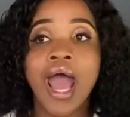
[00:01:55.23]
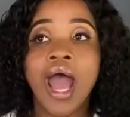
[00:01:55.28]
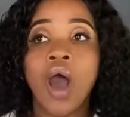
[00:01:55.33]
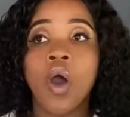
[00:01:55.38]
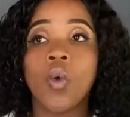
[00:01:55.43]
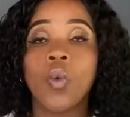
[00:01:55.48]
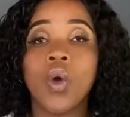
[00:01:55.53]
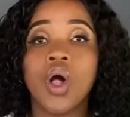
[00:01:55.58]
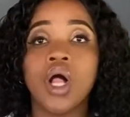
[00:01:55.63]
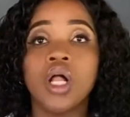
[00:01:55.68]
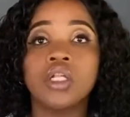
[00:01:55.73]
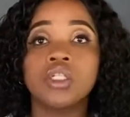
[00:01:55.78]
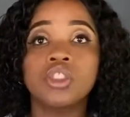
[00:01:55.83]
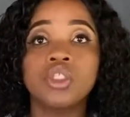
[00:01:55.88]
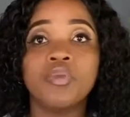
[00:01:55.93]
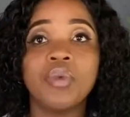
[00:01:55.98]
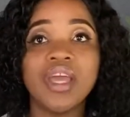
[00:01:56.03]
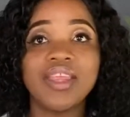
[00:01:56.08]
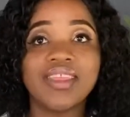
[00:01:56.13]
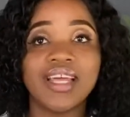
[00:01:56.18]
Well,
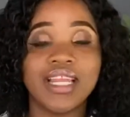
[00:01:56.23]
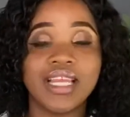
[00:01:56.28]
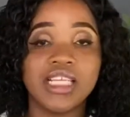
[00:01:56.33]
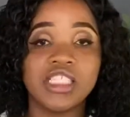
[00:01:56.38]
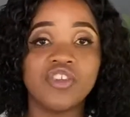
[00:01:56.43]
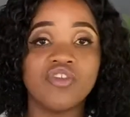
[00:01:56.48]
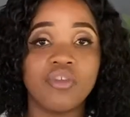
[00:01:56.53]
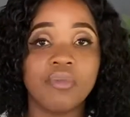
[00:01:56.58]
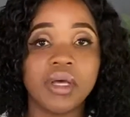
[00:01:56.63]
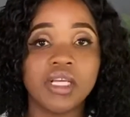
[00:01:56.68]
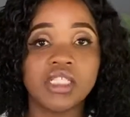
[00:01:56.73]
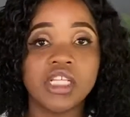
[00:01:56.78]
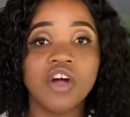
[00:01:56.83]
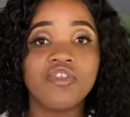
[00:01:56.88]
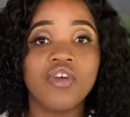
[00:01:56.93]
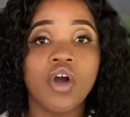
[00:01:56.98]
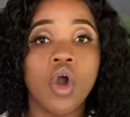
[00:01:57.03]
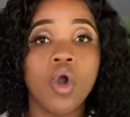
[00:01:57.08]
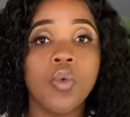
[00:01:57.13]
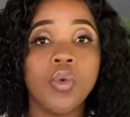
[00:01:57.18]
to make that easy for myself,
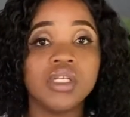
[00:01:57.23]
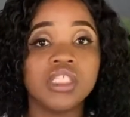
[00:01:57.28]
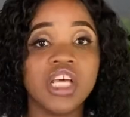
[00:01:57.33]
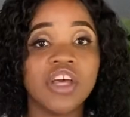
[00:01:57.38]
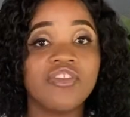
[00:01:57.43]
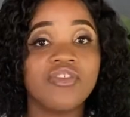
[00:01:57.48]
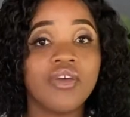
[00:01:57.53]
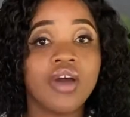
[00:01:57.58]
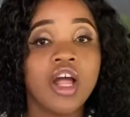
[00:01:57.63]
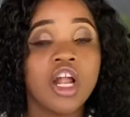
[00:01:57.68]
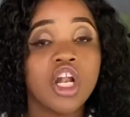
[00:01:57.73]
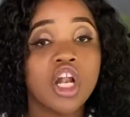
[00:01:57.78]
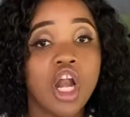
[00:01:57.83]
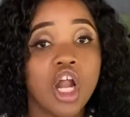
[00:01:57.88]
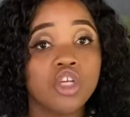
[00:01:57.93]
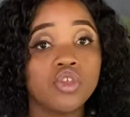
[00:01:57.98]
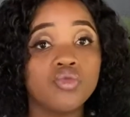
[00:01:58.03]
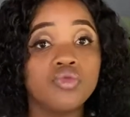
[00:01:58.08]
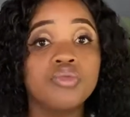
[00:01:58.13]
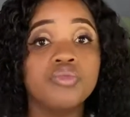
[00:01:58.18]
I always have
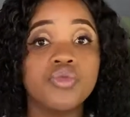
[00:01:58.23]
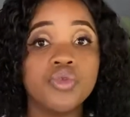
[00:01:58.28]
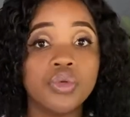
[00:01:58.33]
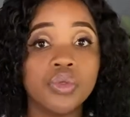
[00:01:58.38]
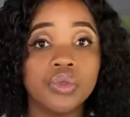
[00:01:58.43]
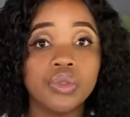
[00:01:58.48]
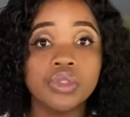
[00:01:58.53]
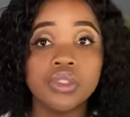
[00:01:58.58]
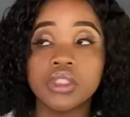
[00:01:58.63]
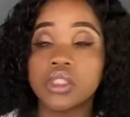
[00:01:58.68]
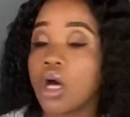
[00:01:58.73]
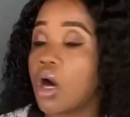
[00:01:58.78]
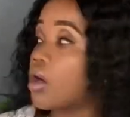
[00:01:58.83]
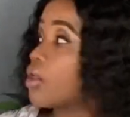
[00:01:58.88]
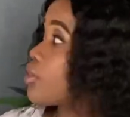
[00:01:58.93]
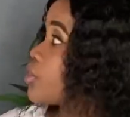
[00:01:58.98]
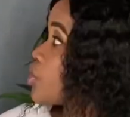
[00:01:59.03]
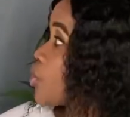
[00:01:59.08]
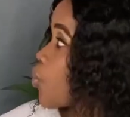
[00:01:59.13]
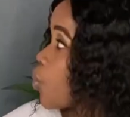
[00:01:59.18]
classroom rules
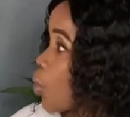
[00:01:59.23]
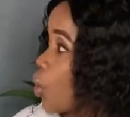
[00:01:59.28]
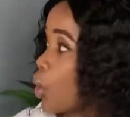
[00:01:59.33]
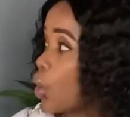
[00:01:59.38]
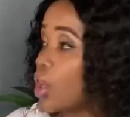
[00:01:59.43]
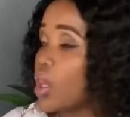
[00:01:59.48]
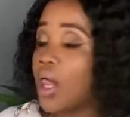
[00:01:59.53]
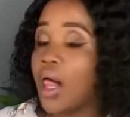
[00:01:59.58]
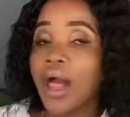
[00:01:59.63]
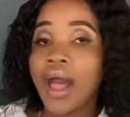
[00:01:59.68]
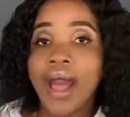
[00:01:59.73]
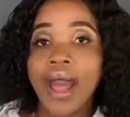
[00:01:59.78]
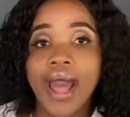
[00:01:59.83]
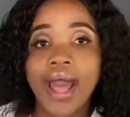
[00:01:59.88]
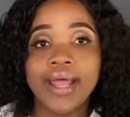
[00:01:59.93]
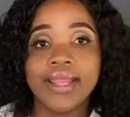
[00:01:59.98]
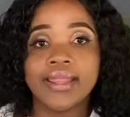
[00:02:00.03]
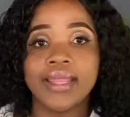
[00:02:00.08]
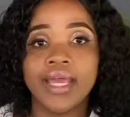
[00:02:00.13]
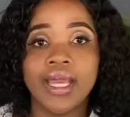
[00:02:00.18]
on the wall,
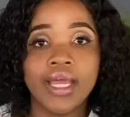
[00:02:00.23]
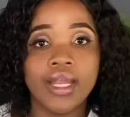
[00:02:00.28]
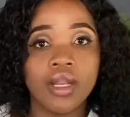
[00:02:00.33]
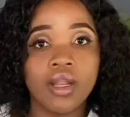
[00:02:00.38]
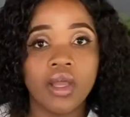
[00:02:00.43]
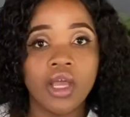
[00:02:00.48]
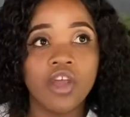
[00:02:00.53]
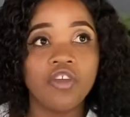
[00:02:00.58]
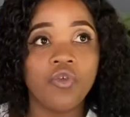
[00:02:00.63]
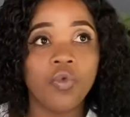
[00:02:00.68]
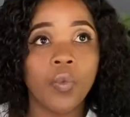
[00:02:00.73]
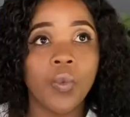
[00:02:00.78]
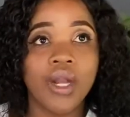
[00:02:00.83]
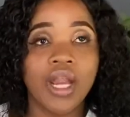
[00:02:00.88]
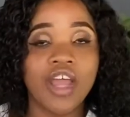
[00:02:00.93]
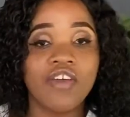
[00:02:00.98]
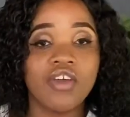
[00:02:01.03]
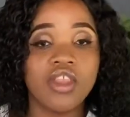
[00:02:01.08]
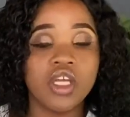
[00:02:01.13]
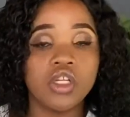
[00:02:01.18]
and then
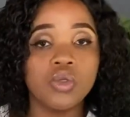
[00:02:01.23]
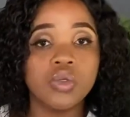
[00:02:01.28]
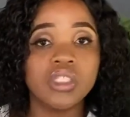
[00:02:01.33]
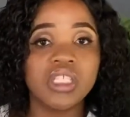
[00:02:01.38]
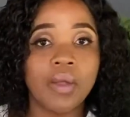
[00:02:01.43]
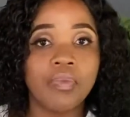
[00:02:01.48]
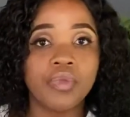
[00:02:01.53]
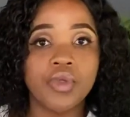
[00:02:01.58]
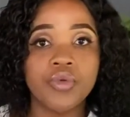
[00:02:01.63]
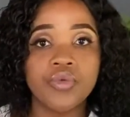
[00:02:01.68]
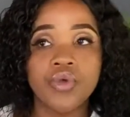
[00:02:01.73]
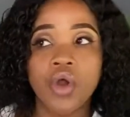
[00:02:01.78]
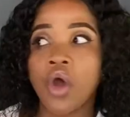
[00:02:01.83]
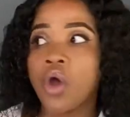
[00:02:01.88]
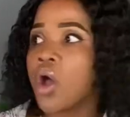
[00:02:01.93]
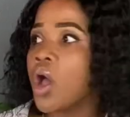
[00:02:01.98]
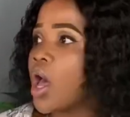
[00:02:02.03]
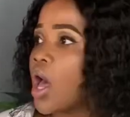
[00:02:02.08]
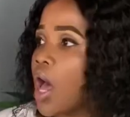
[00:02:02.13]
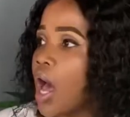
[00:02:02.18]
whenever they do something
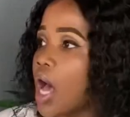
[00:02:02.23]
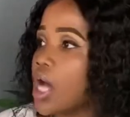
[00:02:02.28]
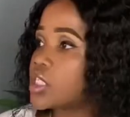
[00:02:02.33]
wrong, I